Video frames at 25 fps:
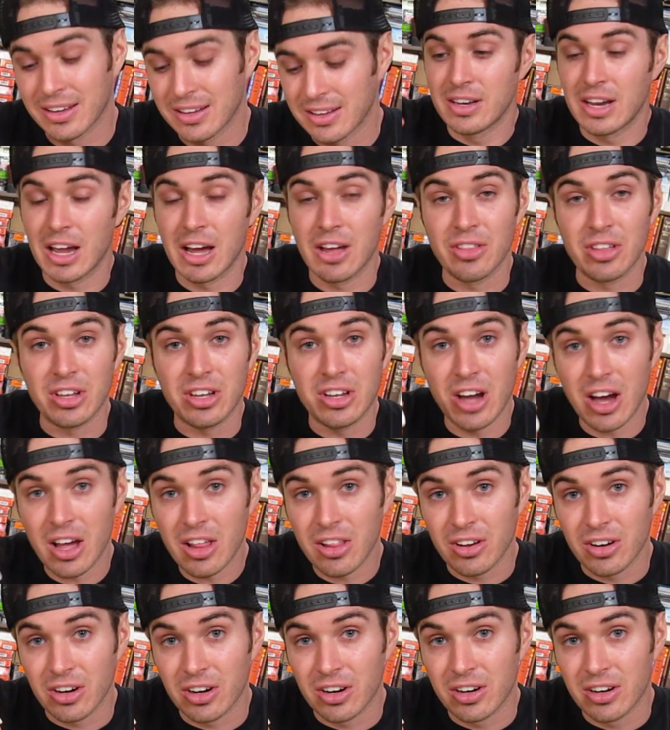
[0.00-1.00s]
Now the
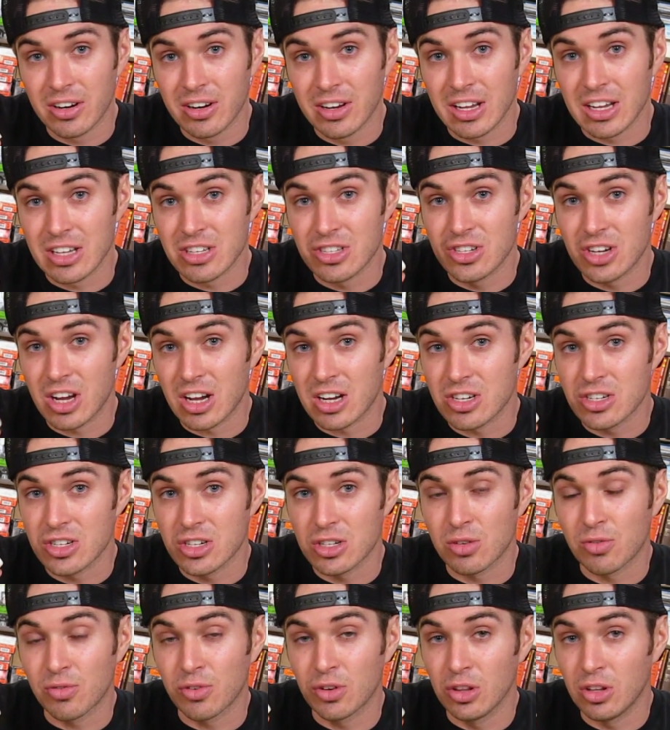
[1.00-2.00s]
color is not
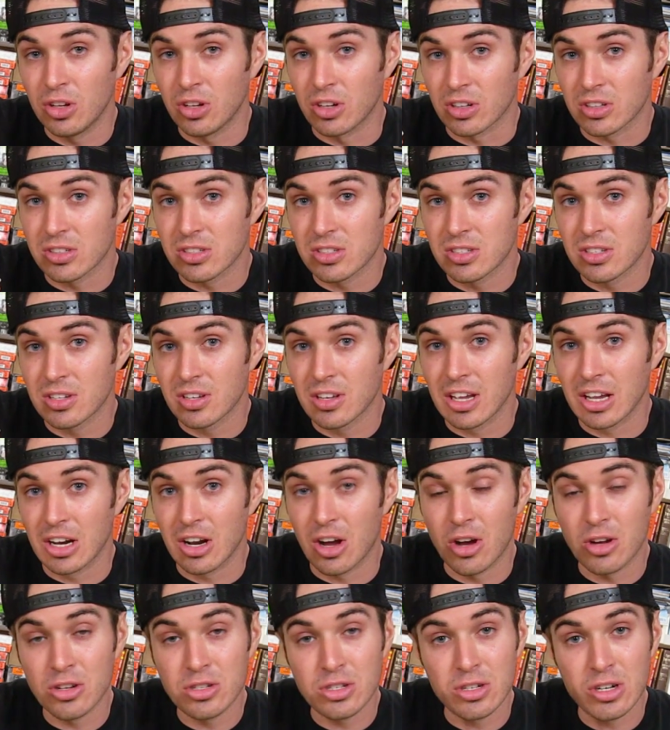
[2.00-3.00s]
just for looks, it
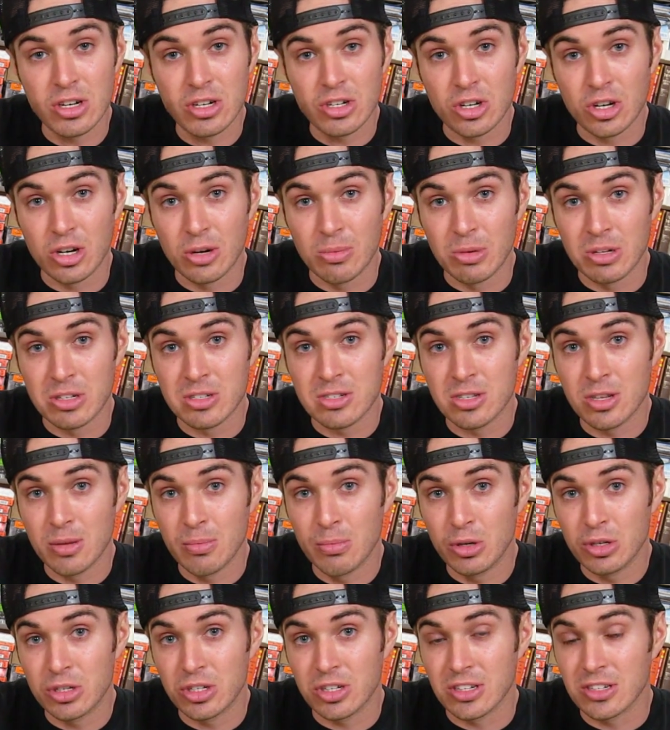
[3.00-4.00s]
also determines the
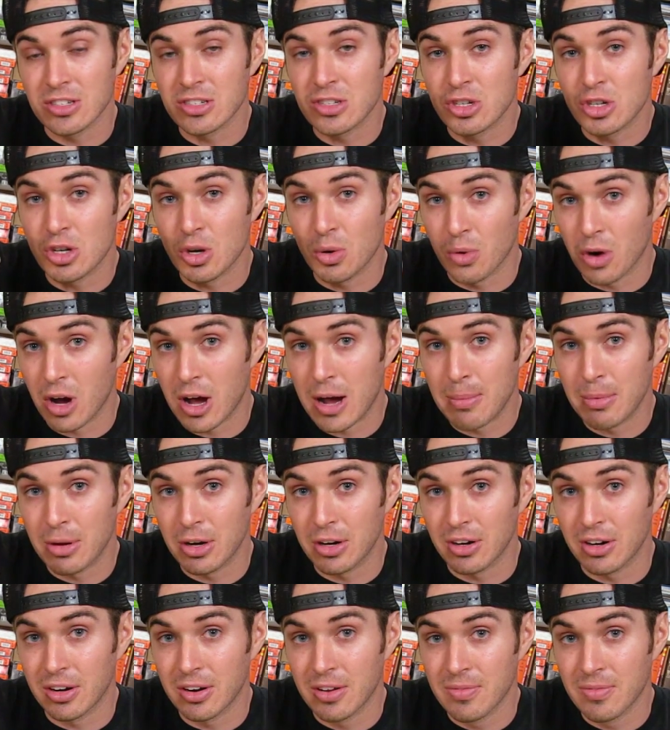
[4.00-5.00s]
bushing's
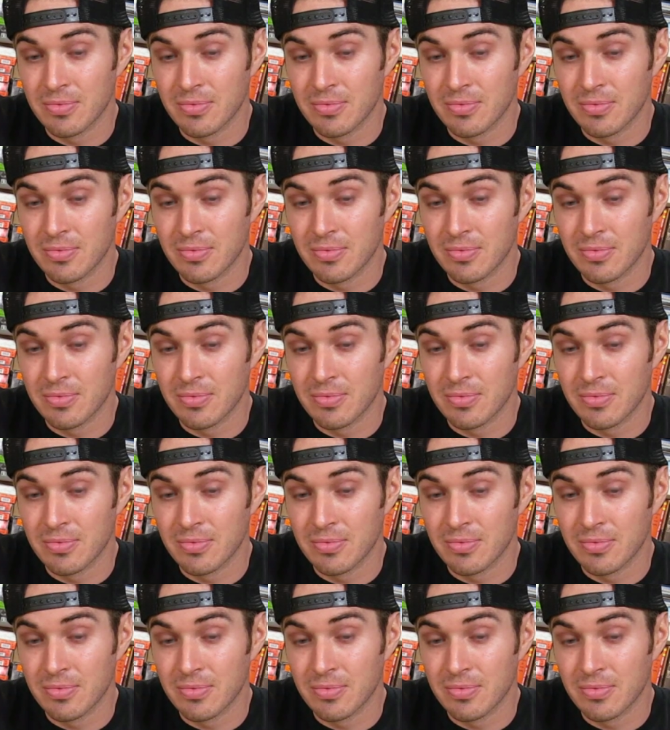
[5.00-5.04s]
durometer.